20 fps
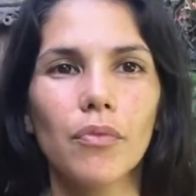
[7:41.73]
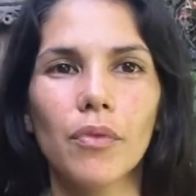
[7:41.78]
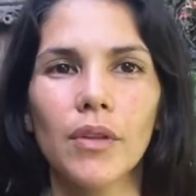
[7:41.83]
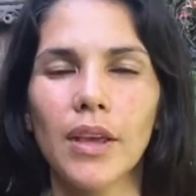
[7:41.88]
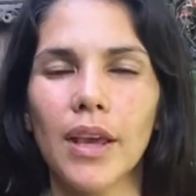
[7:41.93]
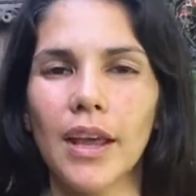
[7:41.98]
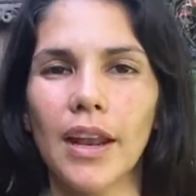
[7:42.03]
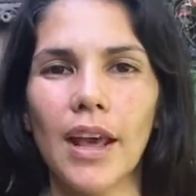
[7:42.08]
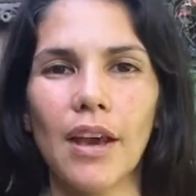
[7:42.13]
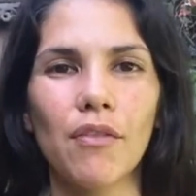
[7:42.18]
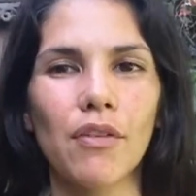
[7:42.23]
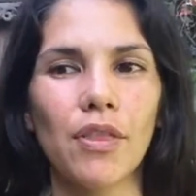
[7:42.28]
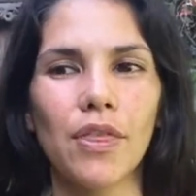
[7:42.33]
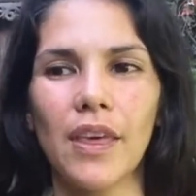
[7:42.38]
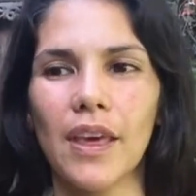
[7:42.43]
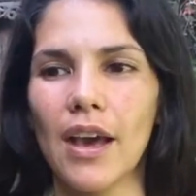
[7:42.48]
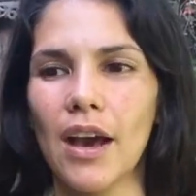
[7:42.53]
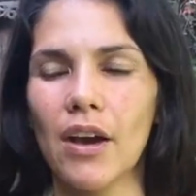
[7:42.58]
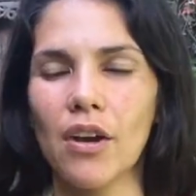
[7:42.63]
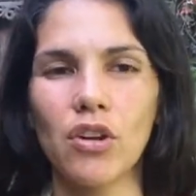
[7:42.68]
Get
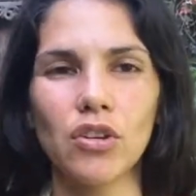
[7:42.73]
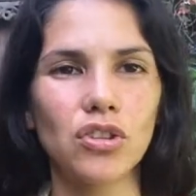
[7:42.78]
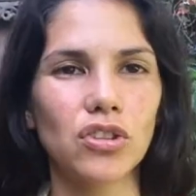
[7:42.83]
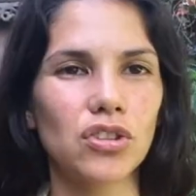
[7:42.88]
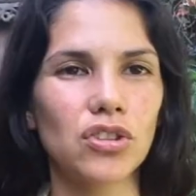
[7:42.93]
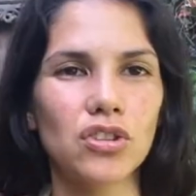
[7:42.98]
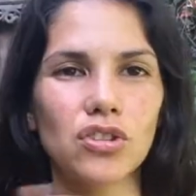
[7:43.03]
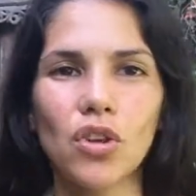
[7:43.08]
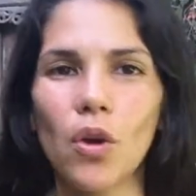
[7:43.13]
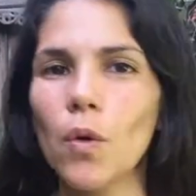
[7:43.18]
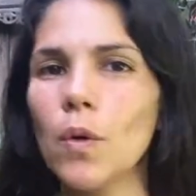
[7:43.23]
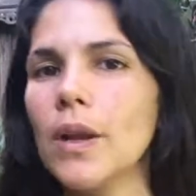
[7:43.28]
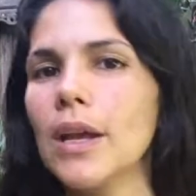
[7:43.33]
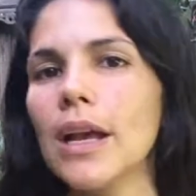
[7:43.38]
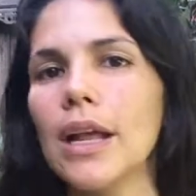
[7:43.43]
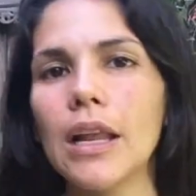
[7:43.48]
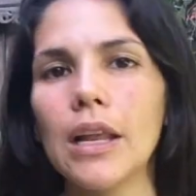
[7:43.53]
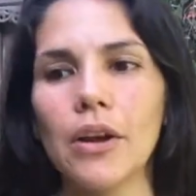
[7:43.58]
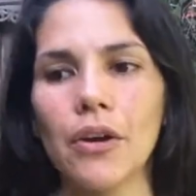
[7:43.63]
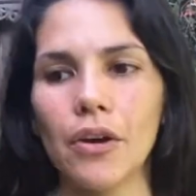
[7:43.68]
everything out, just totally
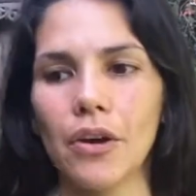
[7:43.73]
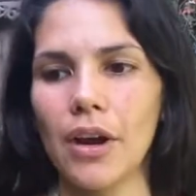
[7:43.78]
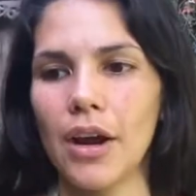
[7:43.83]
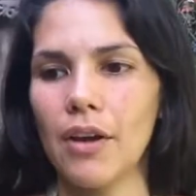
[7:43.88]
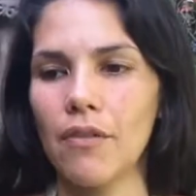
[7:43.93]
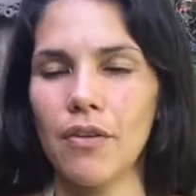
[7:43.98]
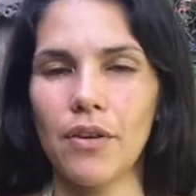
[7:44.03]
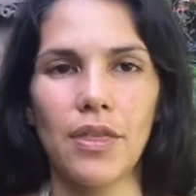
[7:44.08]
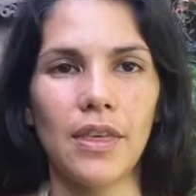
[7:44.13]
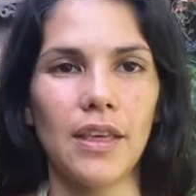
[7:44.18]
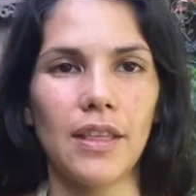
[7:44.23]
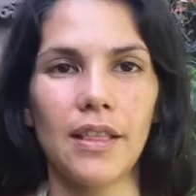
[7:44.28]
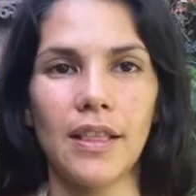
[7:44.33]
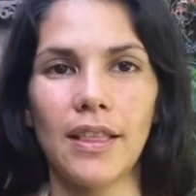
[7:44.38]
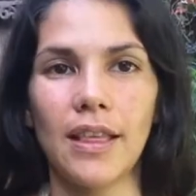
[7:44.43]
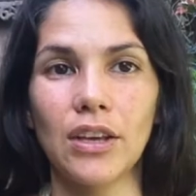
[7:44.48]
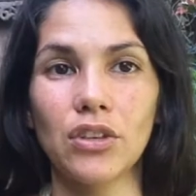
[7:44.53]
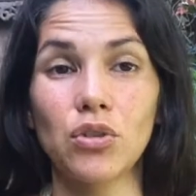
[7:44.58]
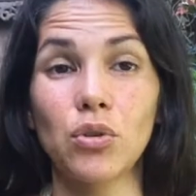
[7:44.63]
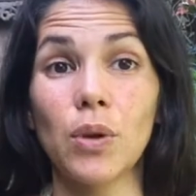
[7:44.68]
clear everything
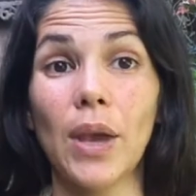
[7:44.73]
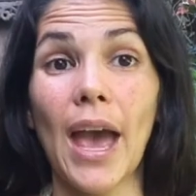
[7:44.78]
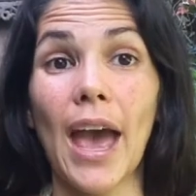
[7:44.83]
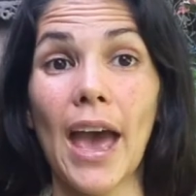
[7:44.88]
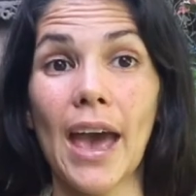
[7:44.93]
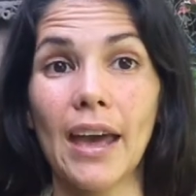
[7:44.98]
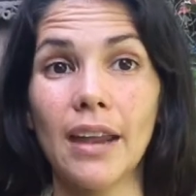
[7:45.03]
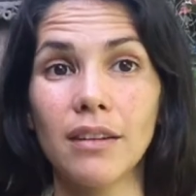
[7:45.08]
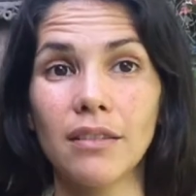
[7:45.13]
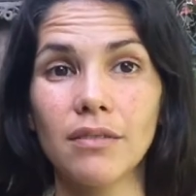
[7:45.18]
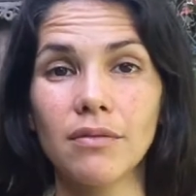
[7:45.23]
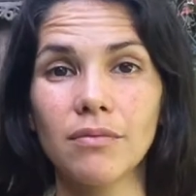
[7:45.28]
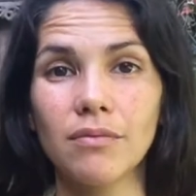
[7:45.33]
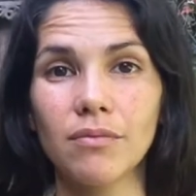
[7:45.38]
that you can.